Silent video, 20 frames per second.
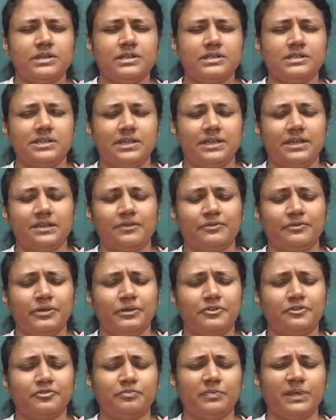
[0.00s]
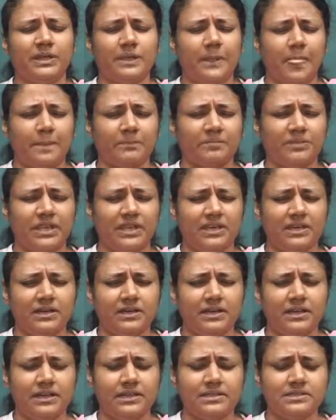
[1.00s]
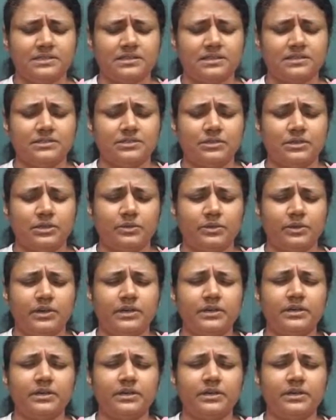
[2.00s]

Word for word: sitting in front of me, eagerly listening to your word.